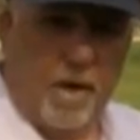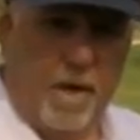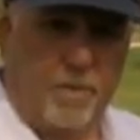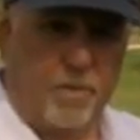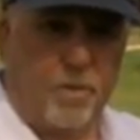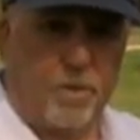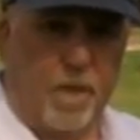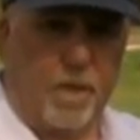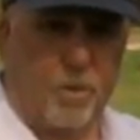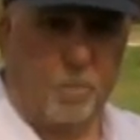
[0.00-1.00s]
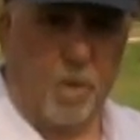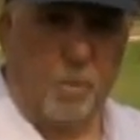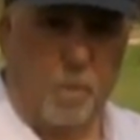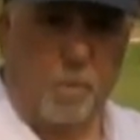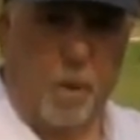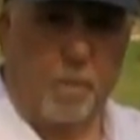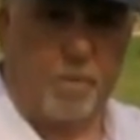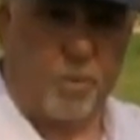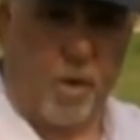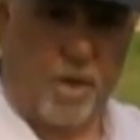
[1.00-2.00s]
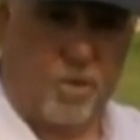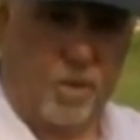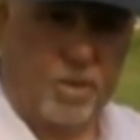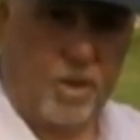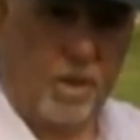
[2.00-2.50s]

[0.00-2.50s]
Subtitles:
hazard stakes are movable obstructions.